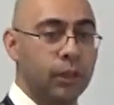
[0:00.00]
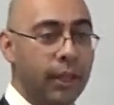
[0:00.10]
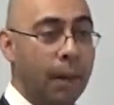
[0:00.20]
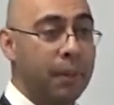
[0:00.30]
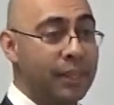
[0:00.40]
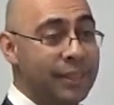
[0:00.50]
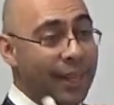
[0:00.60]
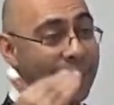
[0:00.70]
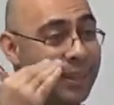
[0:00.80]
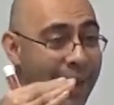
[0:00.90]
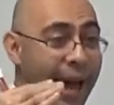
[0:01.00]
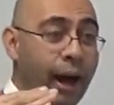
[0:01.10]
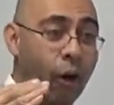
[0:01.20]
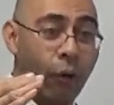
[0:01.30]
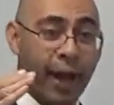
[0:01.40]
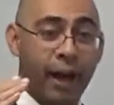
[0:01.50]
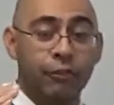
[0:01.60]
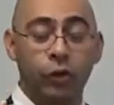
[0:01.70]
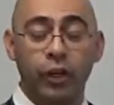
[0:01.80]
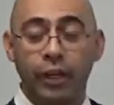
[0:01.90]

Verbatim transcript: That means now, after a